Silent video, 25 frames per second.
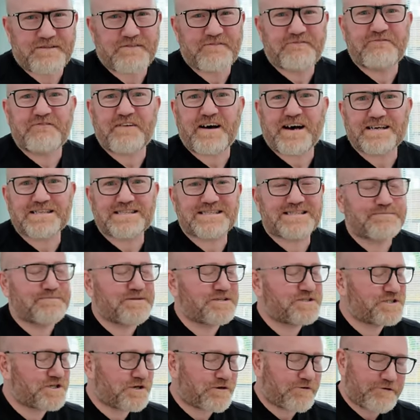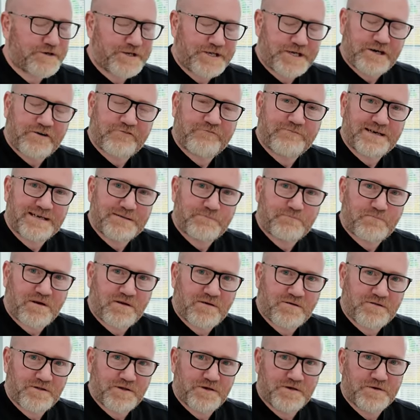The vast majority of my
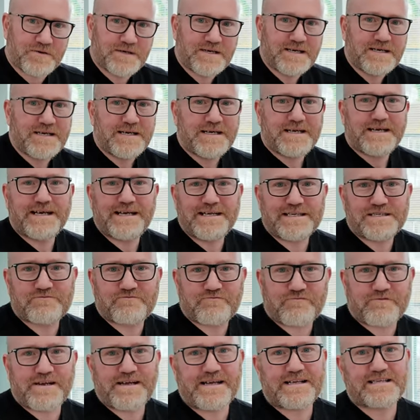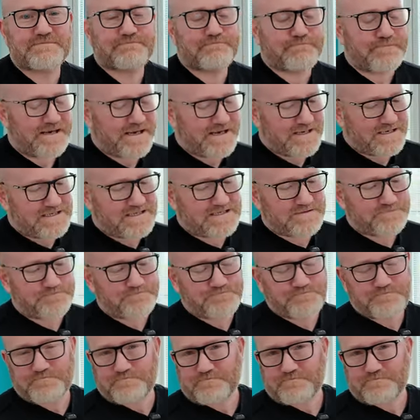plot though is raised beds,